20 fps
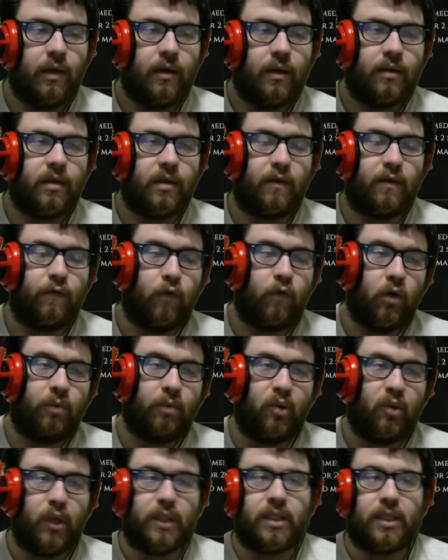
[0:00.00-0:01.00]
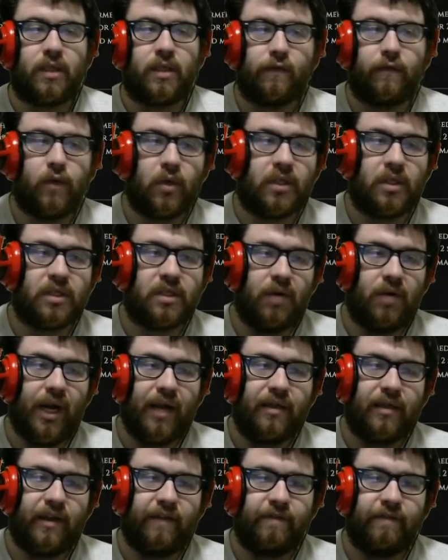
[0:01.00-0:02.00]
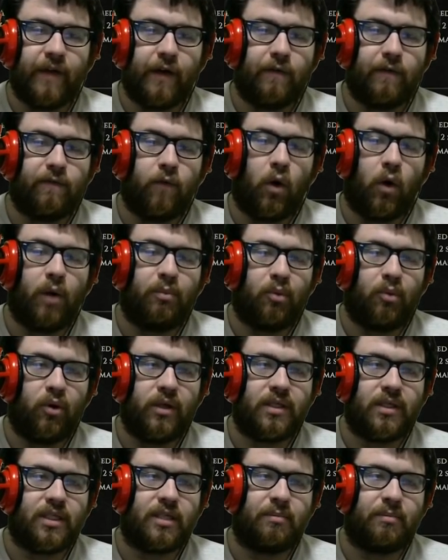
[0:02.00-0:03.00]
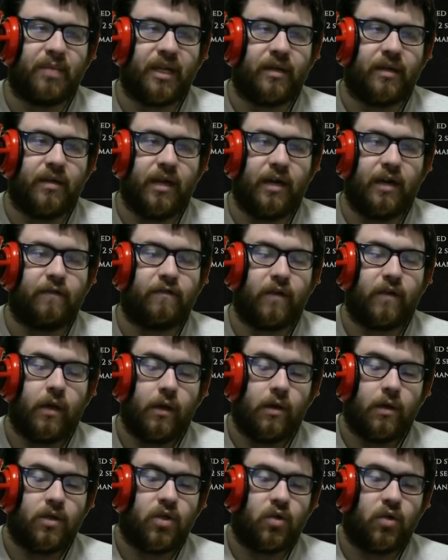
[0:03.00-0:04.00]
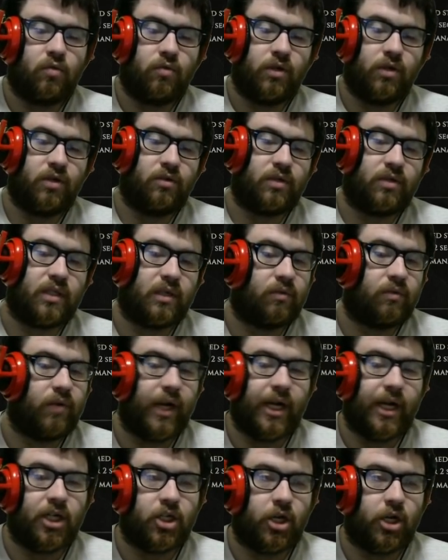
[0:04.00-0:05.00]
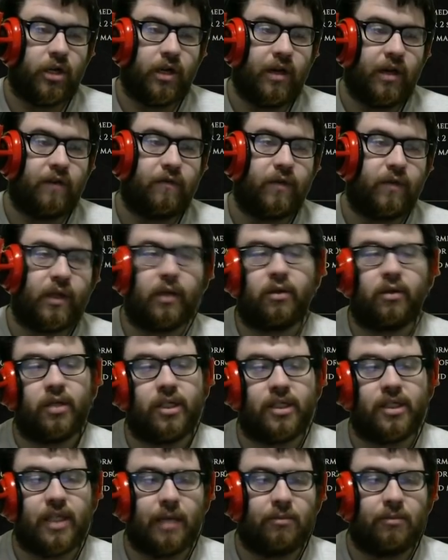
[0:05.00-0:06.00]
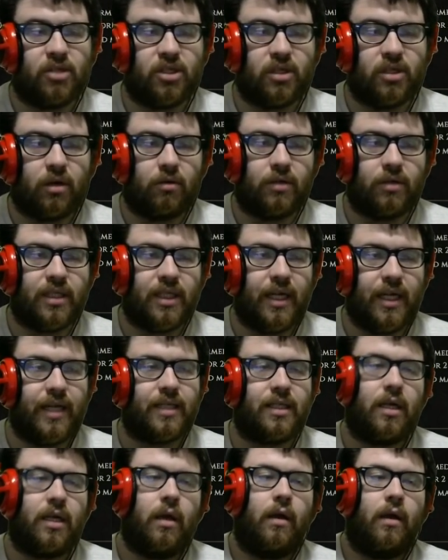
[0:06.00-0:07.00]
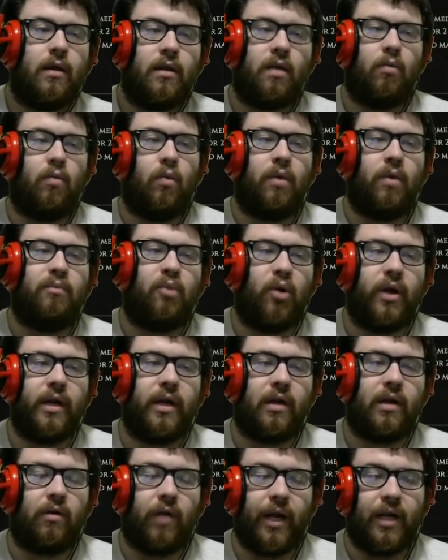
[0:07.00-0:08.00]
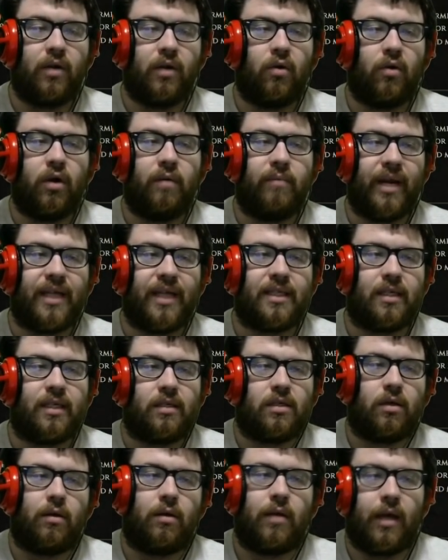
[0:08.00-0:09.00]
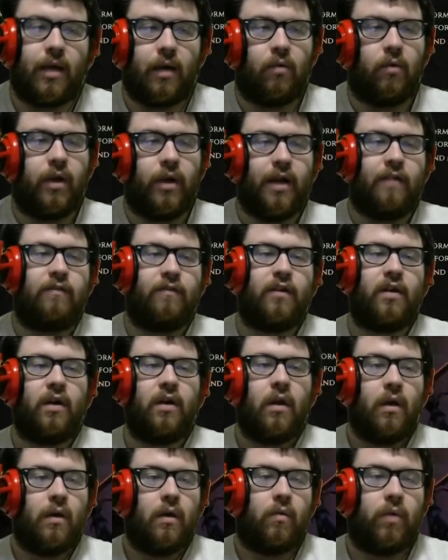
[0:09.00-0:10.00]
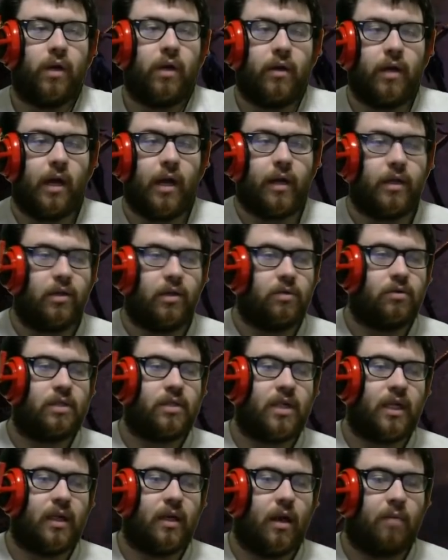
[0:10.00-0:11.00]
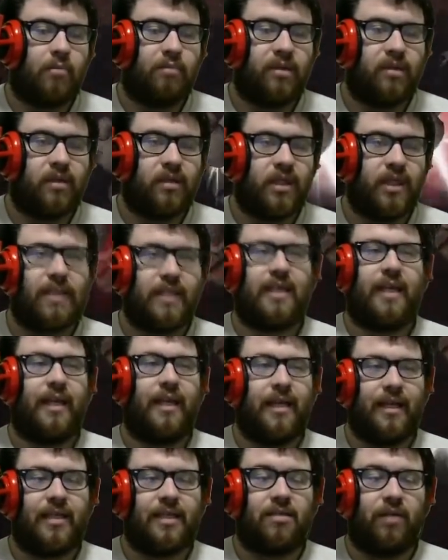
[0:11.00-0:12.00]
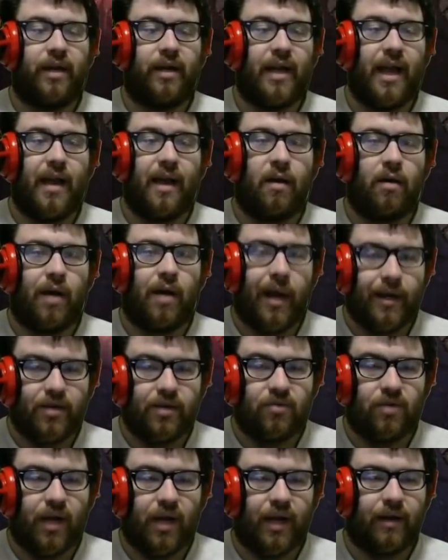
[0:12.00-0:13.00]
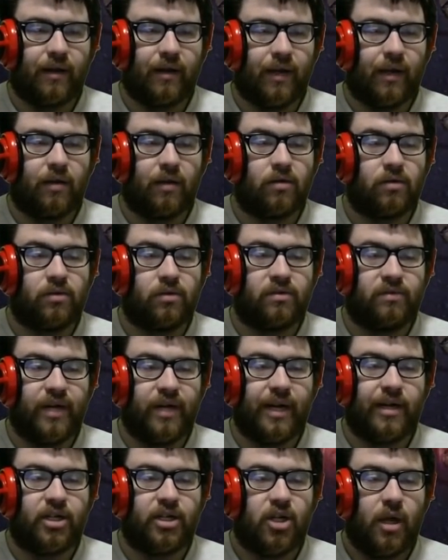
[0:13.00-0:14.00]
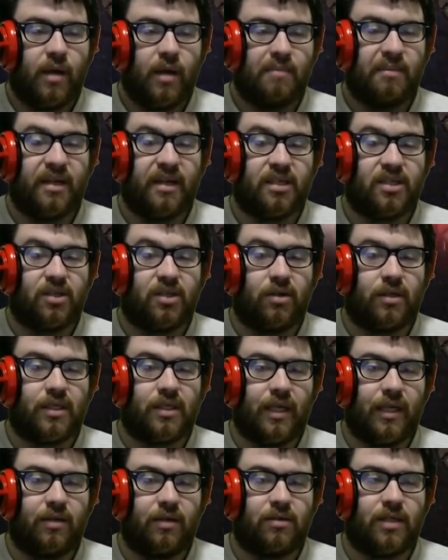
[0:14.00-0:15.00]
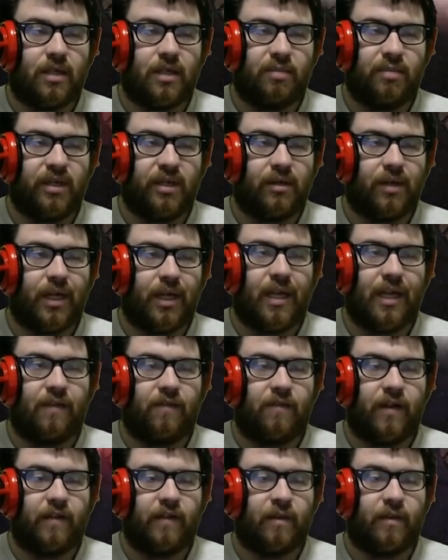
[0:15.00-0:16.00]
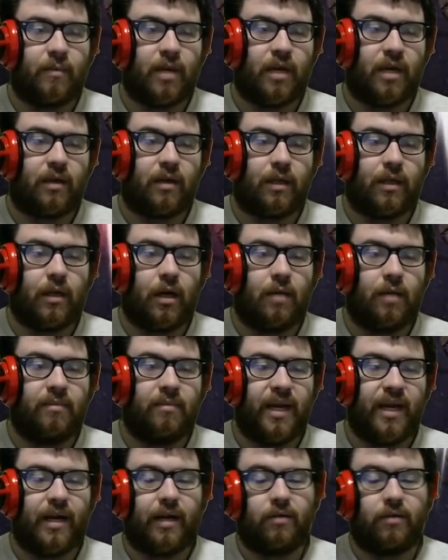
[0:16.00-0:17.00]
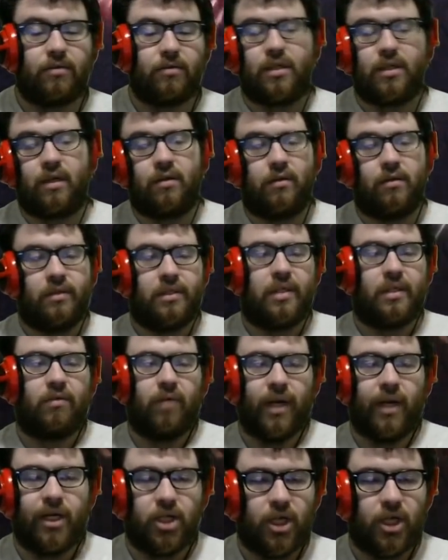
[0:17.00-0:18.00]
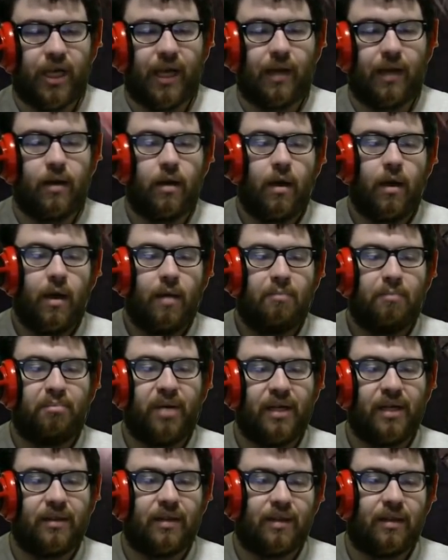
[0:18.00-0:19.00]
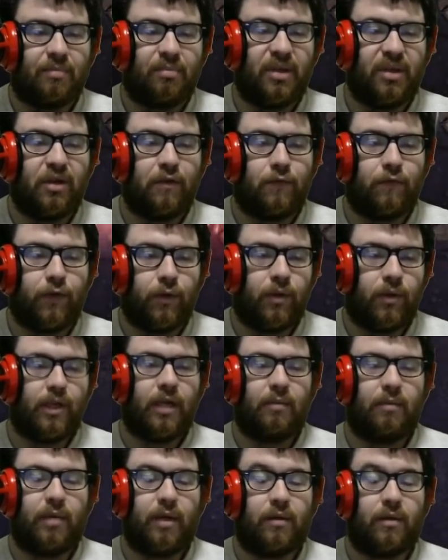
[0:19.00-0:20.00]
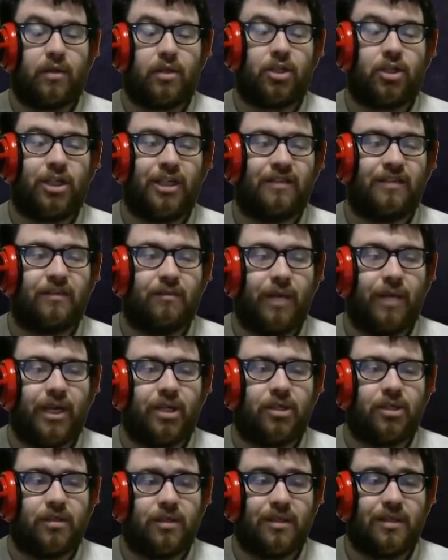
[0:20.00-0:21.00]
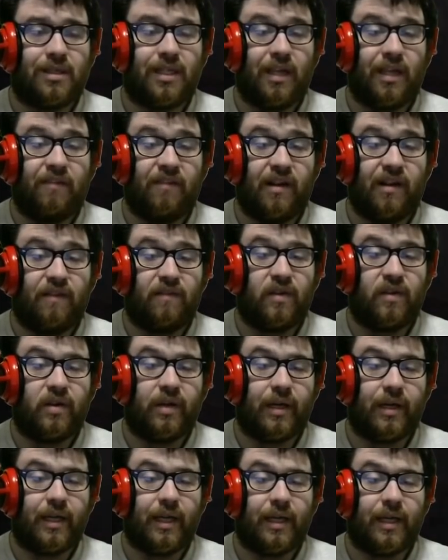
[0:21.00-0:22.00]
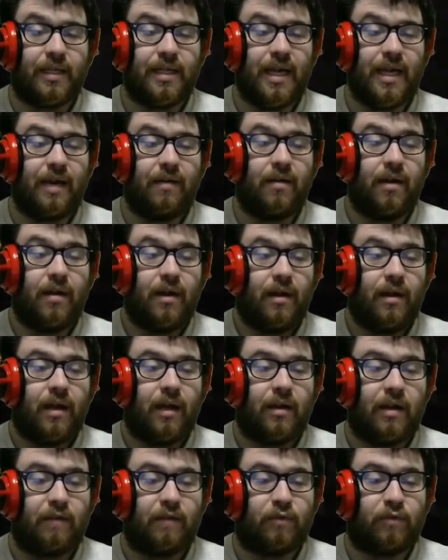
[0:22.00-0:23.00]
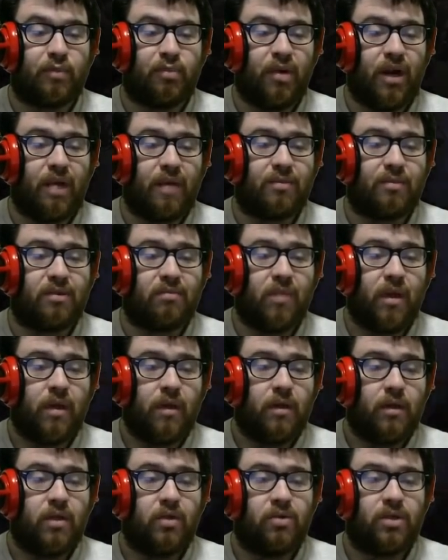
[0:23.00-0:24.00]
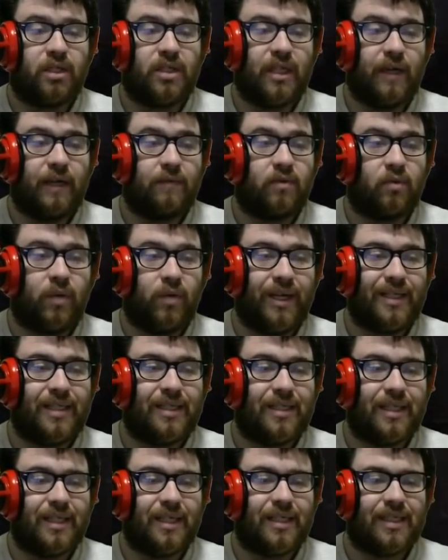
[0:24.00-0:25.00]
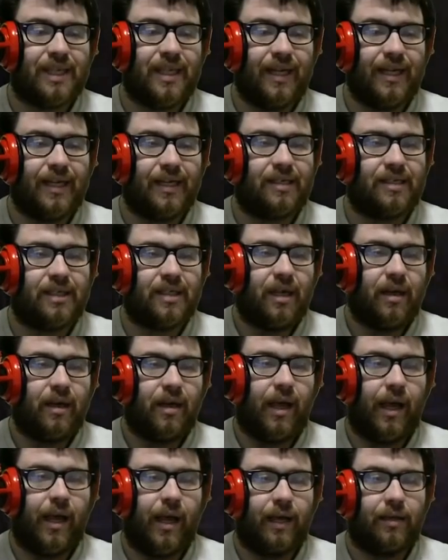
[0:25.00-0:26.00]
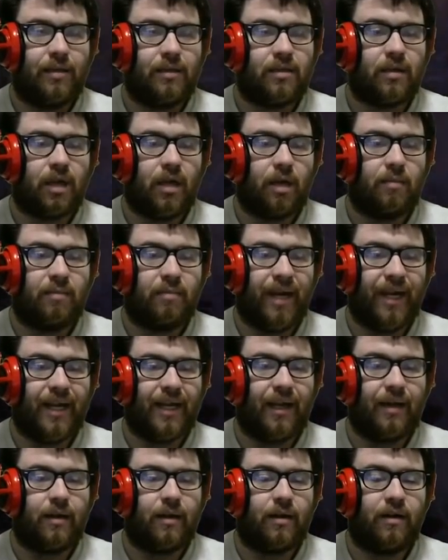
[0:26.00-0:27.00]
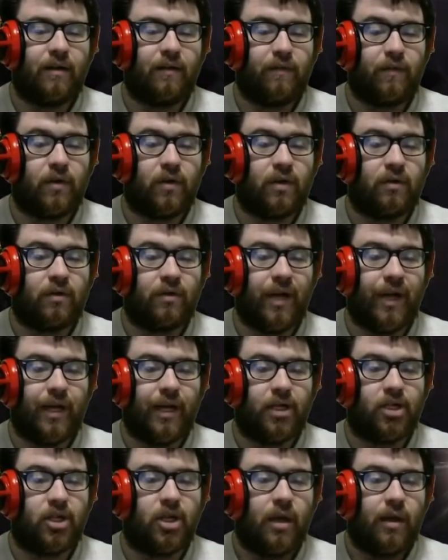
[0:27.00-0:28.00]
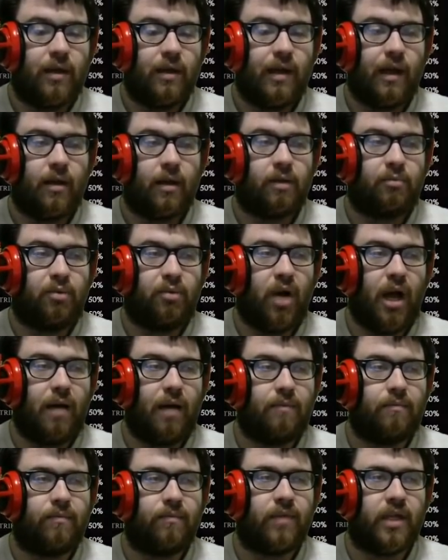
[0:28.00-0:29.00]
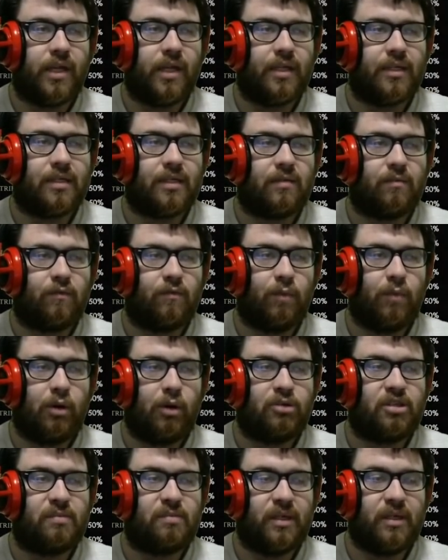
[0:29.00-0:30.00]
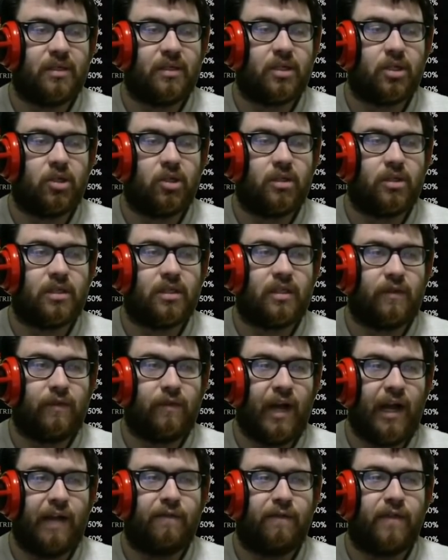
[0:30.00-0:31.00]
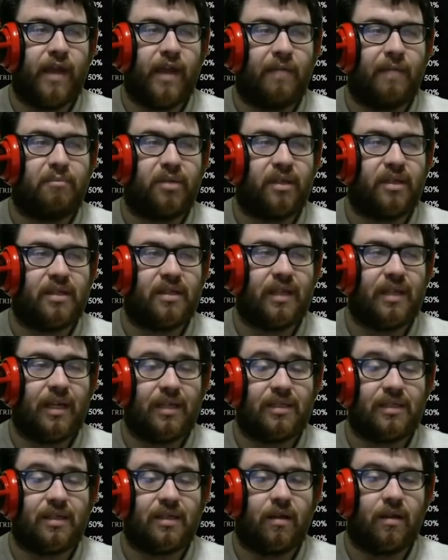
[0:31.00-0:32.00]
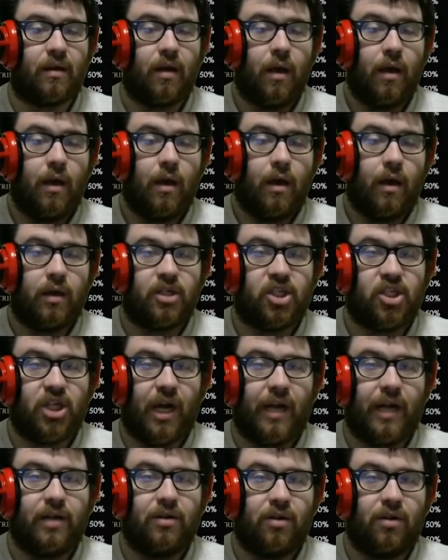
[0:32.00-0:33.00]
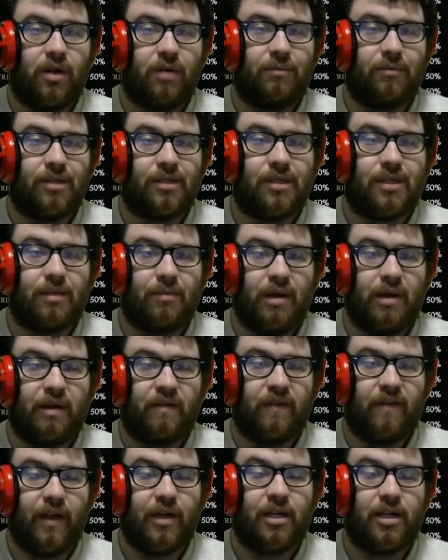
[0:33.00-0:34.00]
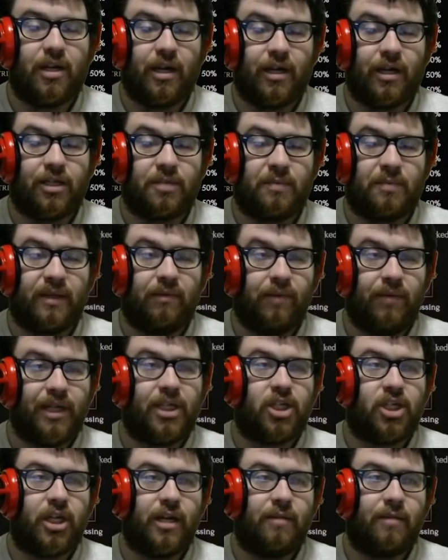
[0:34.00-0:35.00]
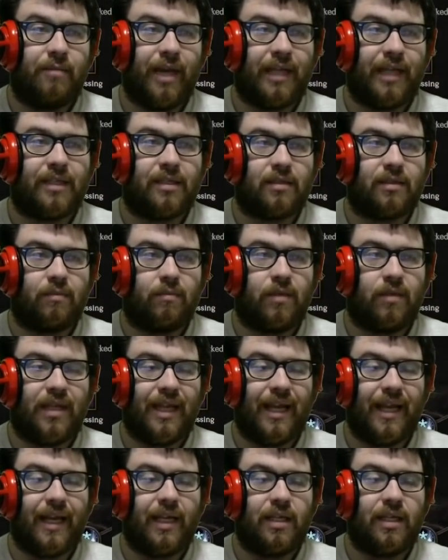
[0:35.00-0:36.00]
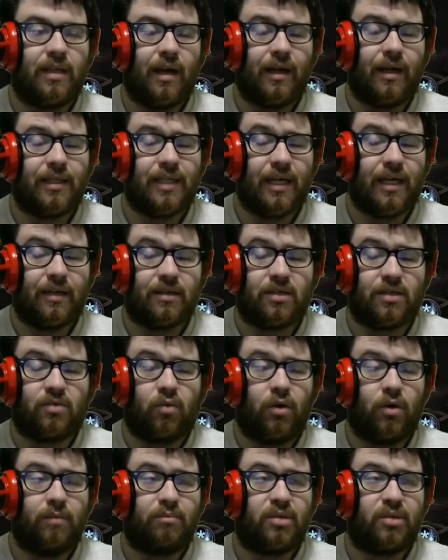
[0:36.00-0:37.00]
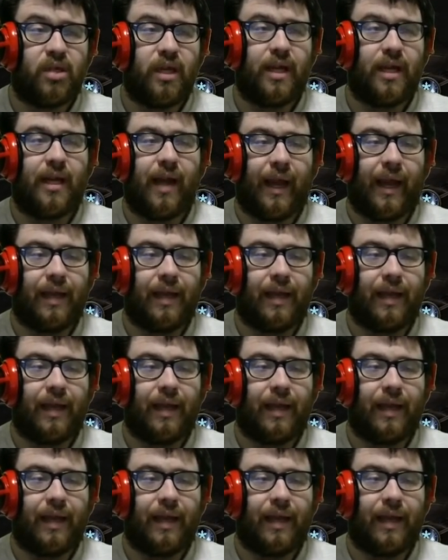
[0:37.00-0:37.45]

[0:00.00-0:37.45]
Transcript: Then 4 points in a Focus Wrath. I found 4 points to be enough to reduce the rage enough. The increased damage is always nice. Then 1 point in a Rancor makes it so that whenever we are not using abilities like this right now, I do not lose rage. But as soon as I use an ability, even if I'm not in combat, I will start losing rage again. But the beautiful thing about the transformations is even if you get kicked out and you have a problem, you just have to wait 6 seconds and come back in and you're full at rage. Now the problem is most builds couldn't survive that, but thanks to the ginormous amount of HP regen, it makes getting knocked out of Swarmblade a